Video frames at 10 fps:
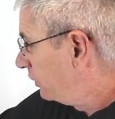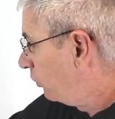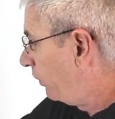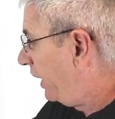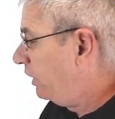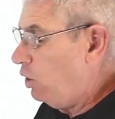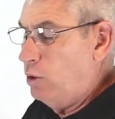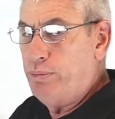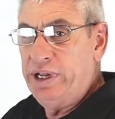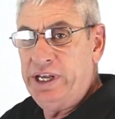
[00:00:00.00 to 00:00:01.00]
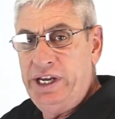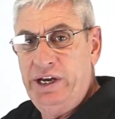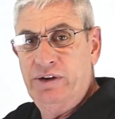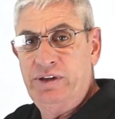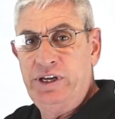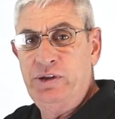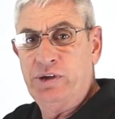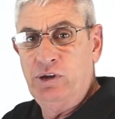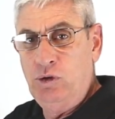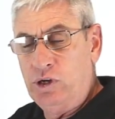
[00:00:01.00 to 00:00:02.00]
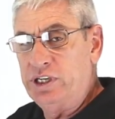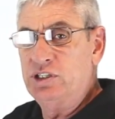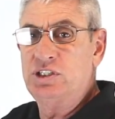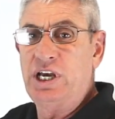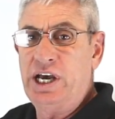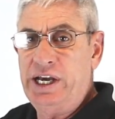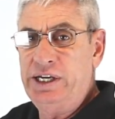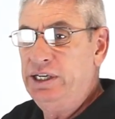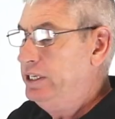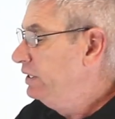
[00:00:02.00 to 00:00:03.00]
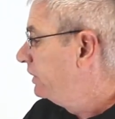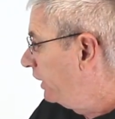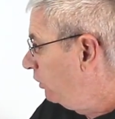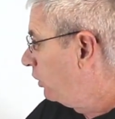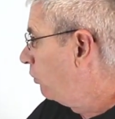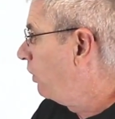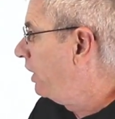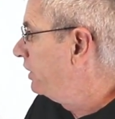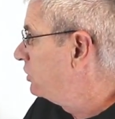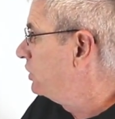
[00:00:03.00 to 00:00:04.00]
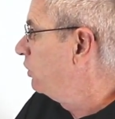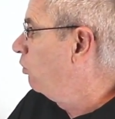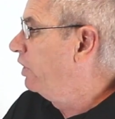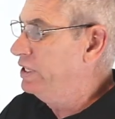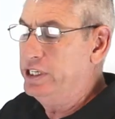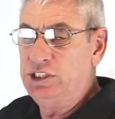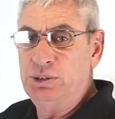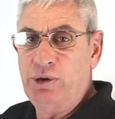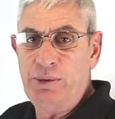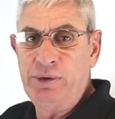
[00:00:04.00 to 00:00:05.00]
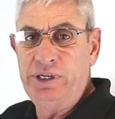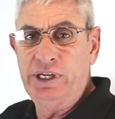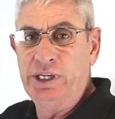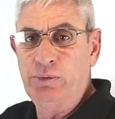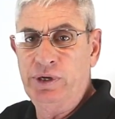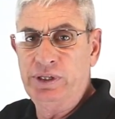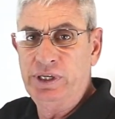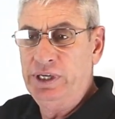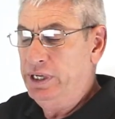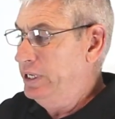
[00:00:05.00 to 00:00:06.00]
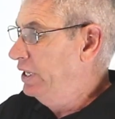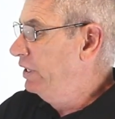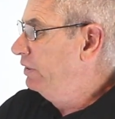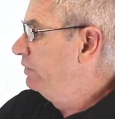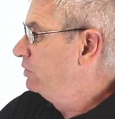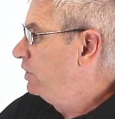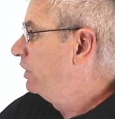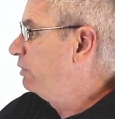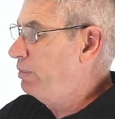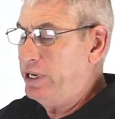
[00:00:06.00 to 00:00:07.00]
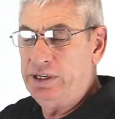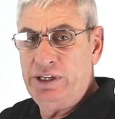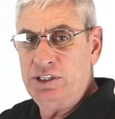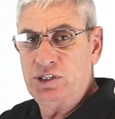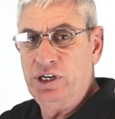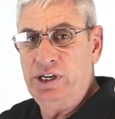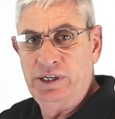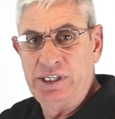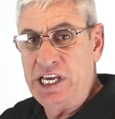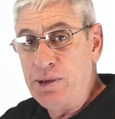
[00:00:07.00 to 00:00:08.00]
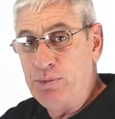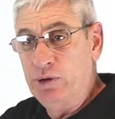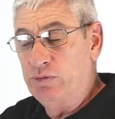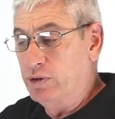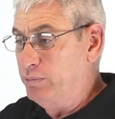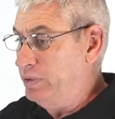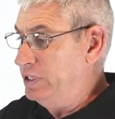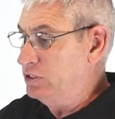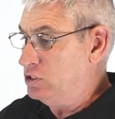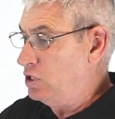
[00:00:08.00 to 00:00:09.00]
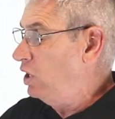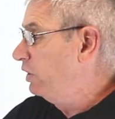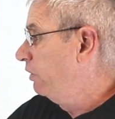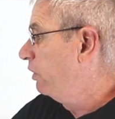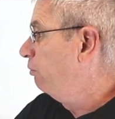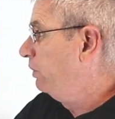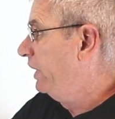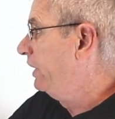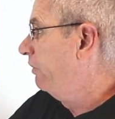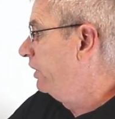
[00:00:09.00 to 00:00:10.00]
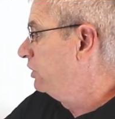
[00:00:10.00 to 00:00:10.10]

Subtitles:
create an opening here that you can look inside, take a look around and see what it is you might be dealing with. There's nothing back there that's going to keep you from installing or completing your